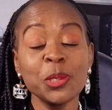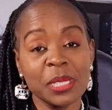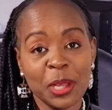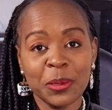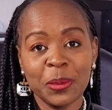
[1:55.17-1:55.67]
to
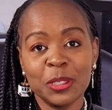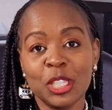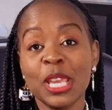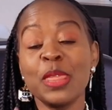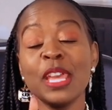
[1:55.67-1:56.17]

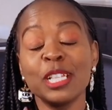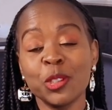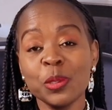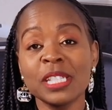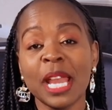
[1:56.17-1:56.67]
psychology, there are
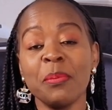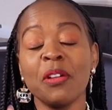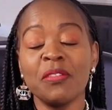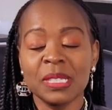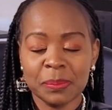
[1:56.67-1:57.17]
two types
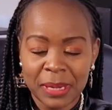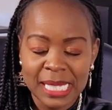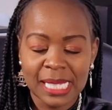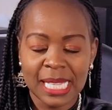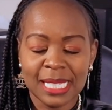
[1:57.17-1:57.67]
of
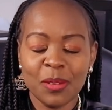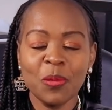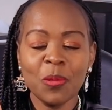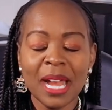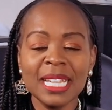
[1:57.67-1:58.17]
mindset.
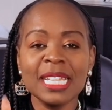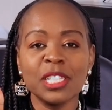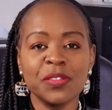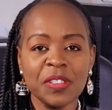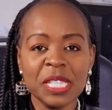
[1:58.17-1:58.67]
One
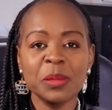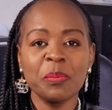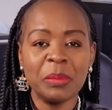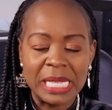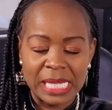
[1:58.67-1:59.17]
is fixed
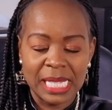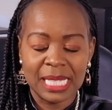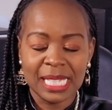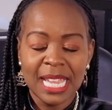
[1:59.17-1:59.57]
mindset.